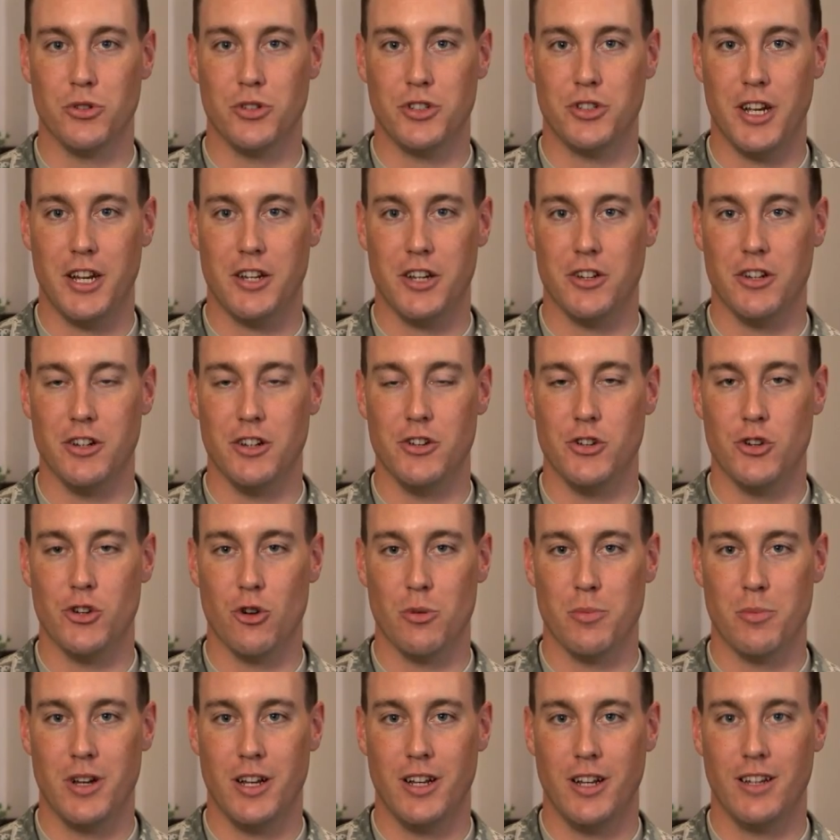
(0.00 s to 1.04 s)
stationed in
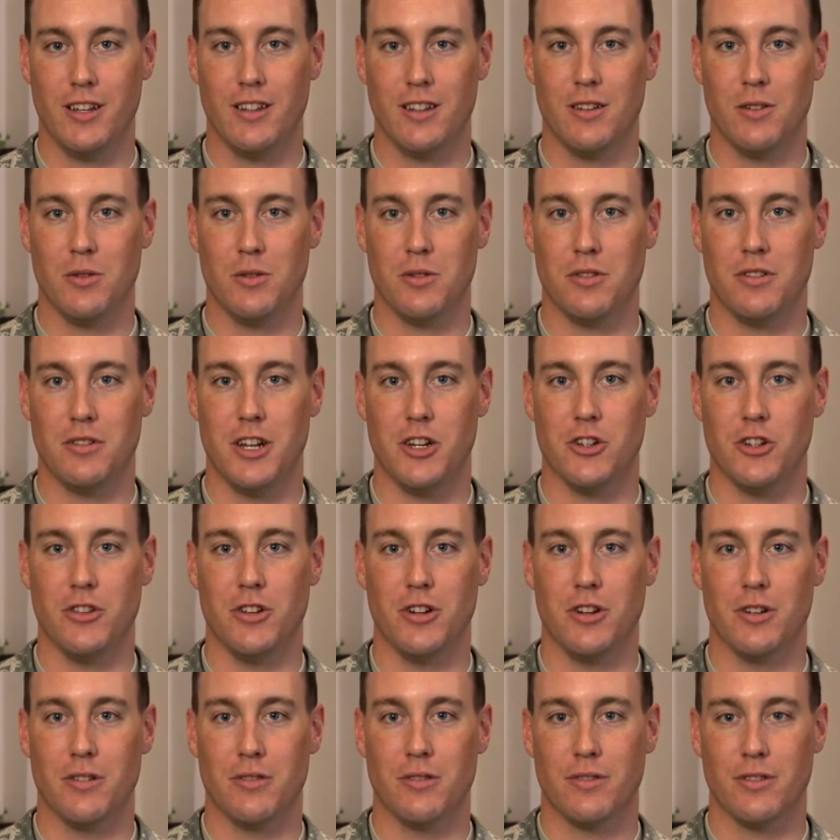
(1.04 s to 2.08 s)
Germany, stationed
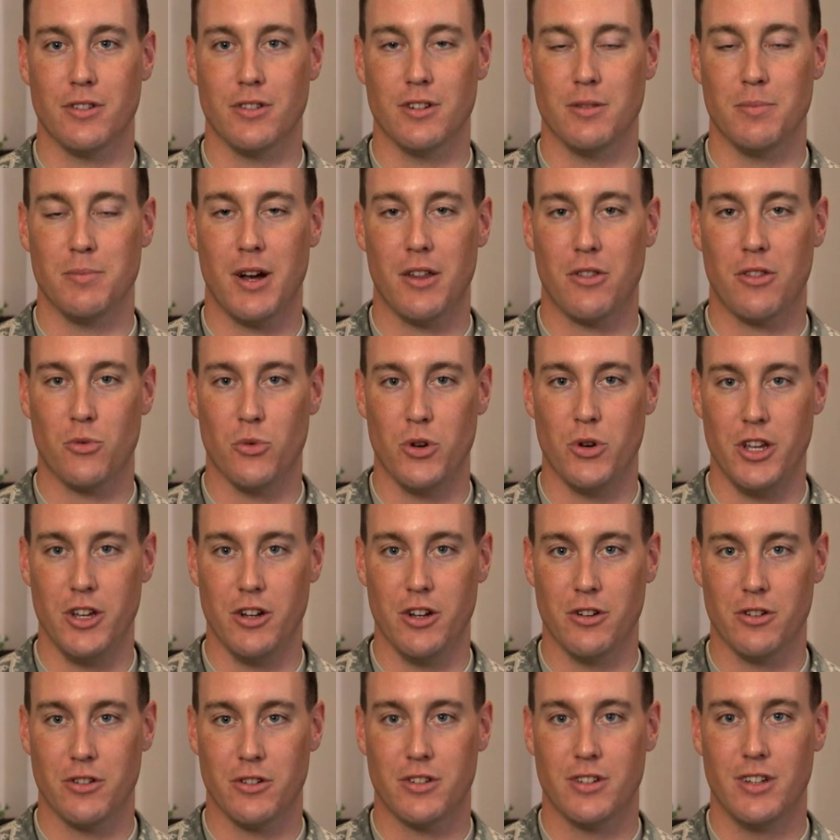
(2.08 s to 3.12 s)
there for about three
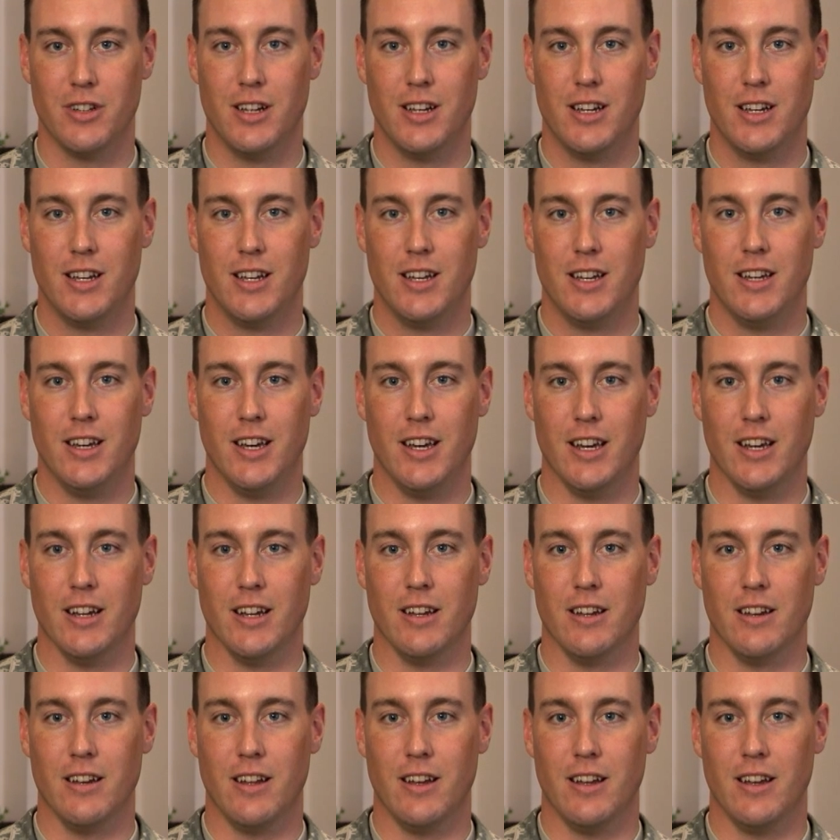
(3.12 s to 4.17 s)
years,
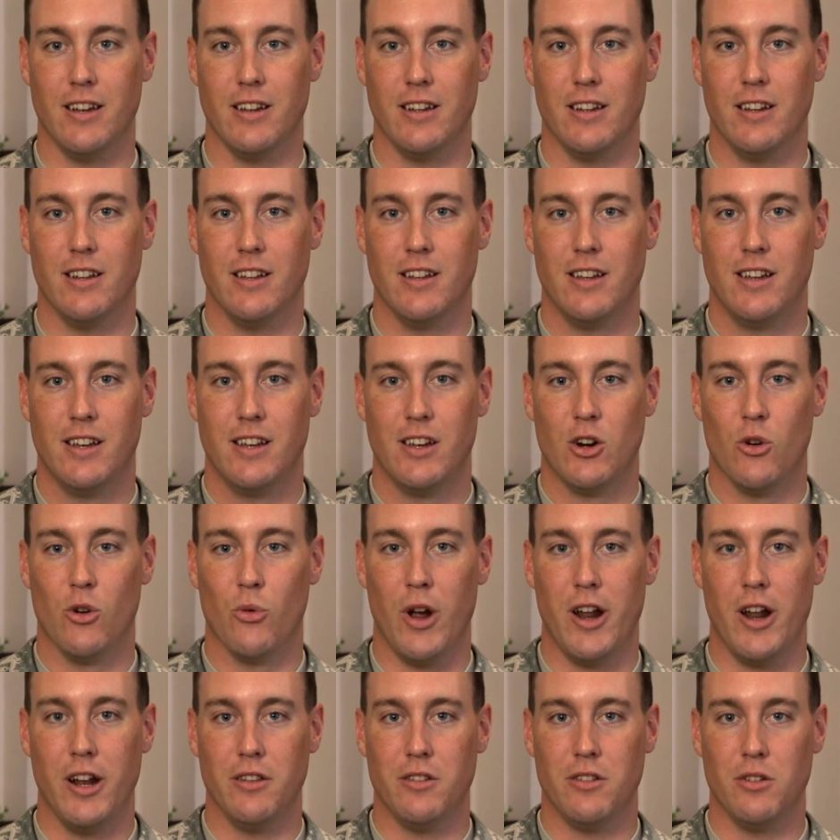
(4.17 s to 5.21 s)
and had
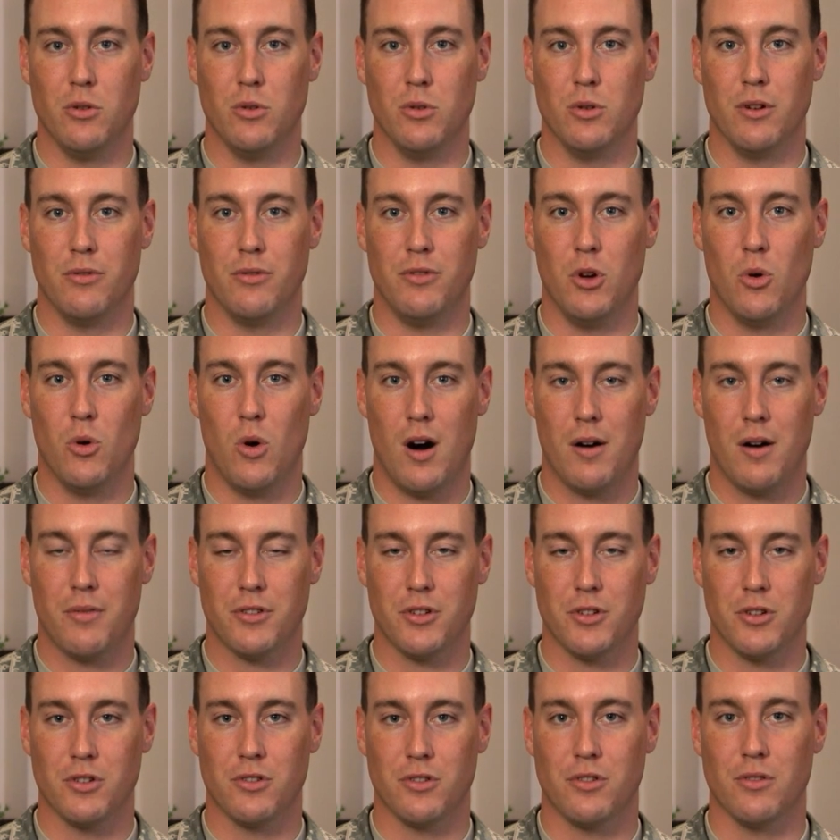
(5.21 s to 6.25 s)
ran into a few
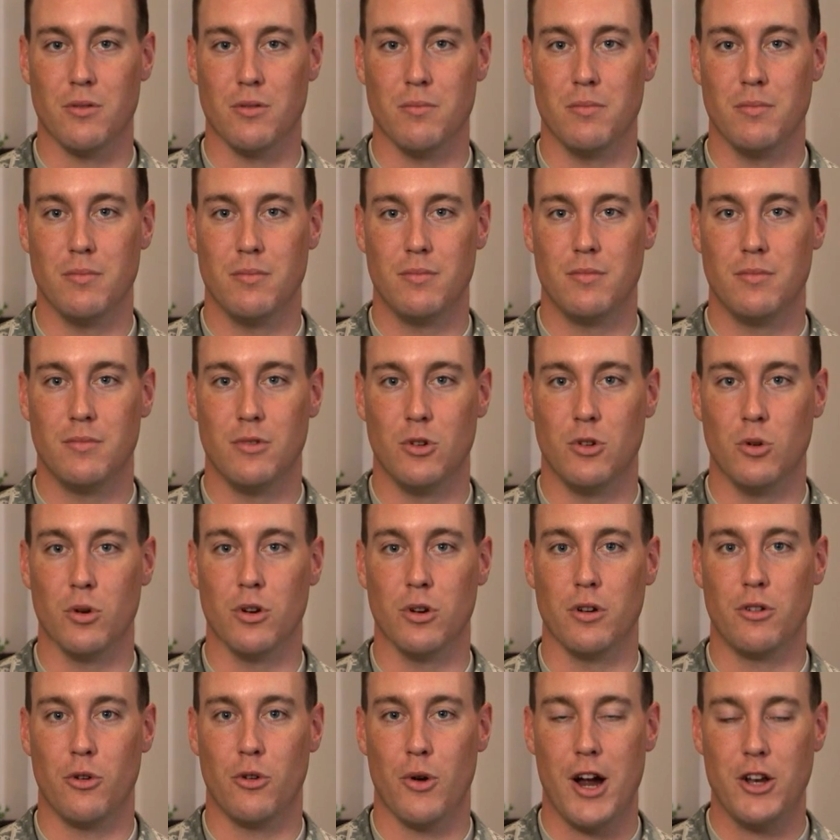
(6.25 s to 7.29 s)
officers from who
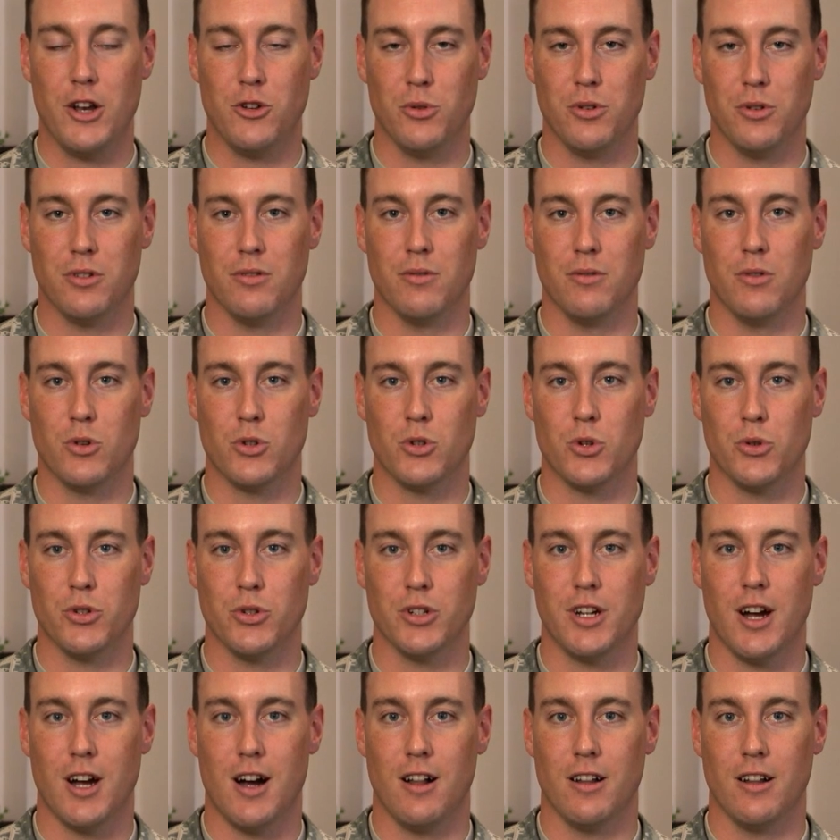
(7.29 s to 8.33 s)
were graduates of North
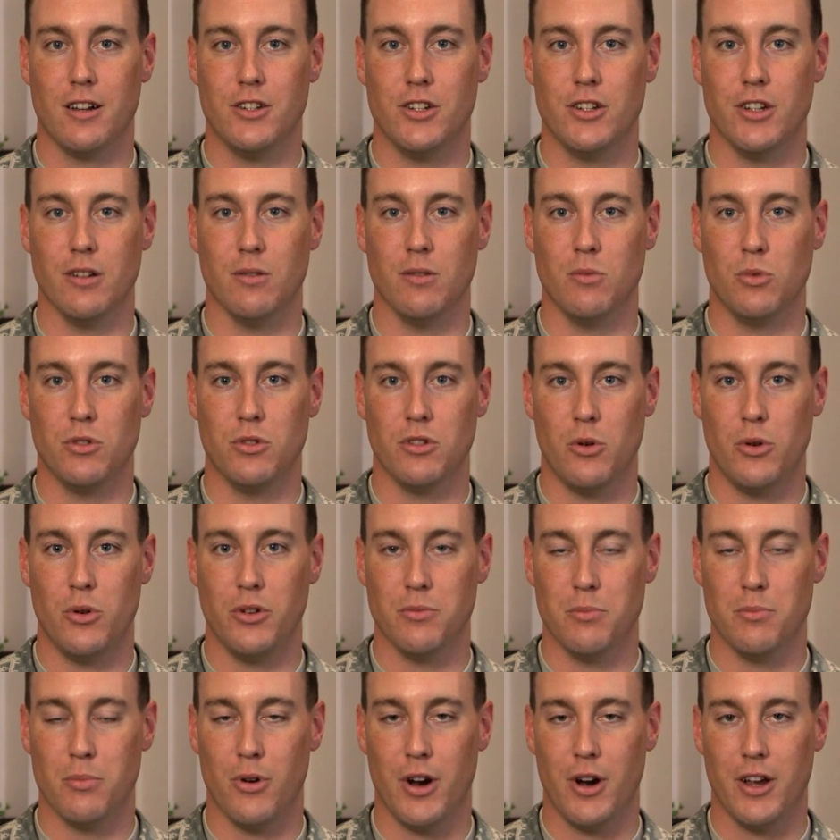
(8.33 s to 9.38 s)
Georgia and was
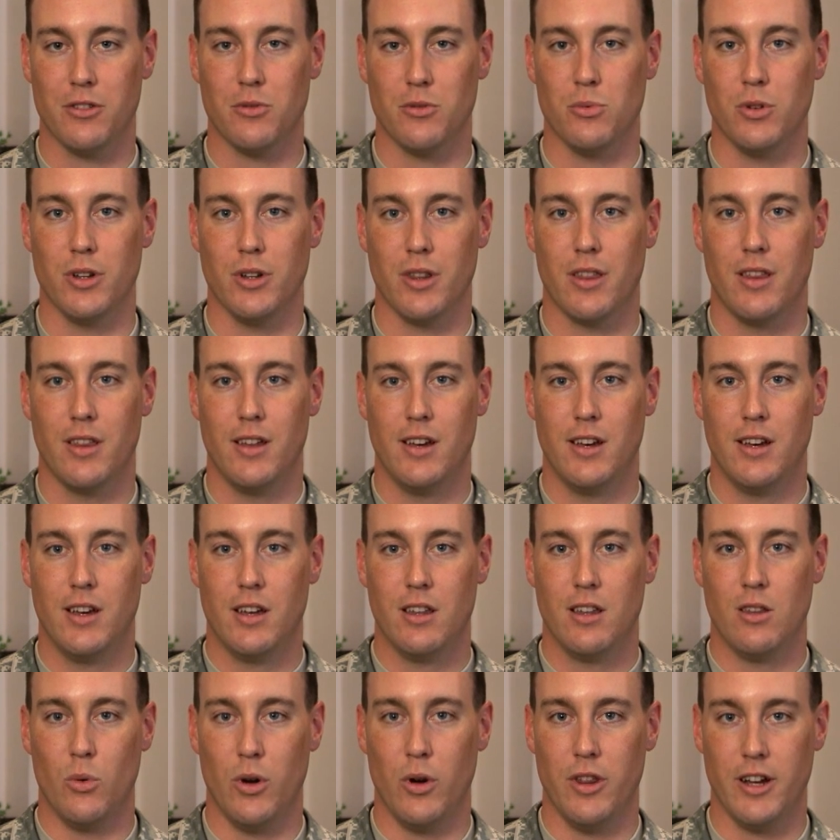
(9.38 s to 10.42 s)
always impressed
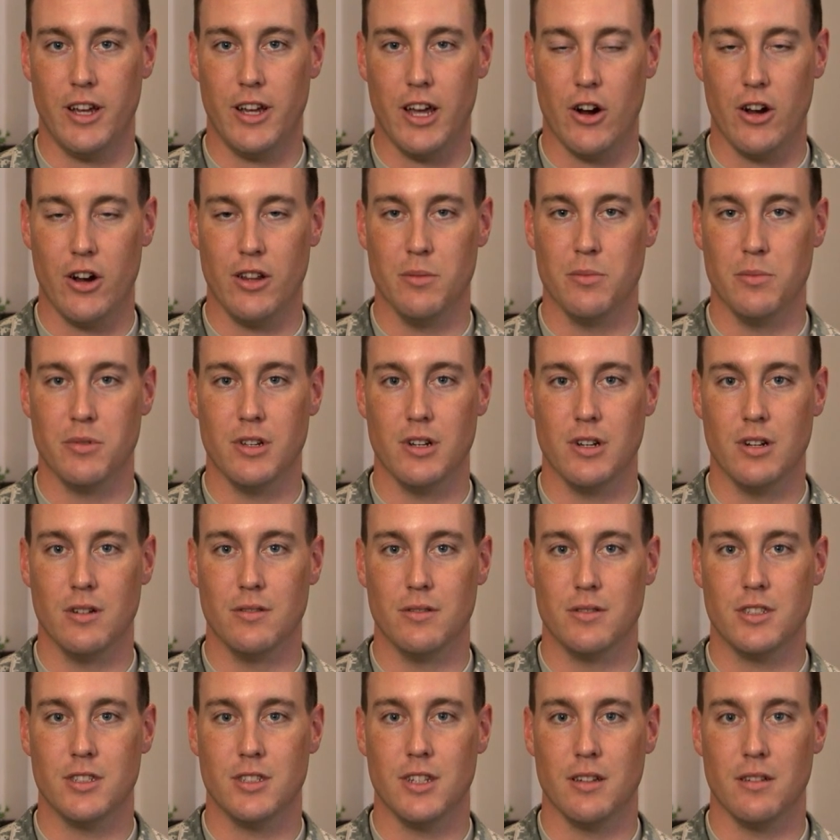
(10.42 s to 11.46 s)
with the way they carried
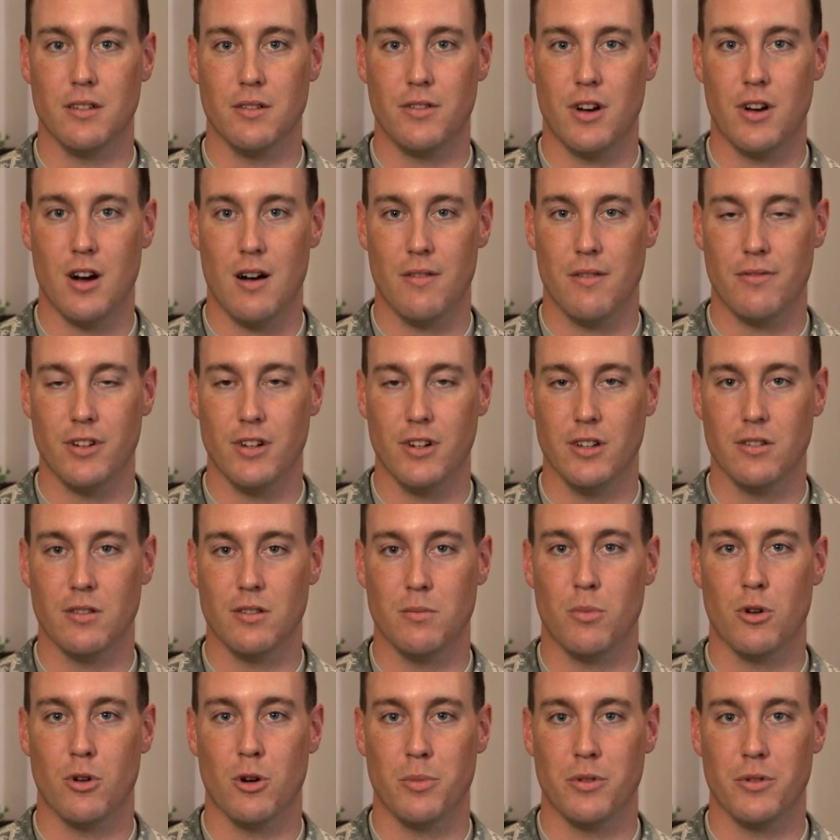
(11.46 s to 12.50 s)
themselves, the sense of confidence
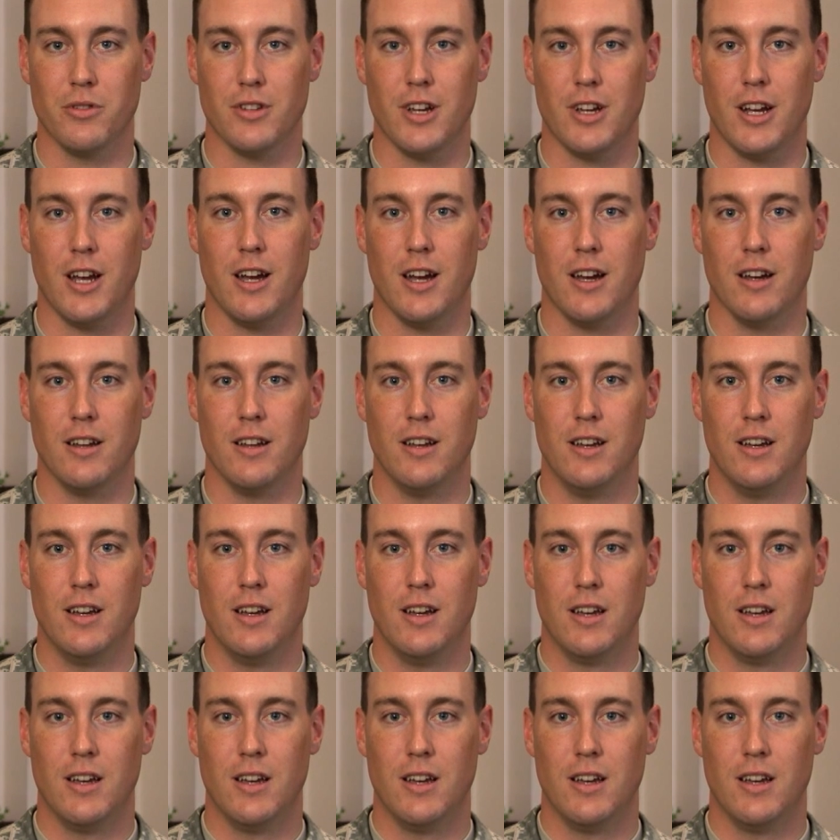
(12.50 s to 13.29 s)
and purpose they had.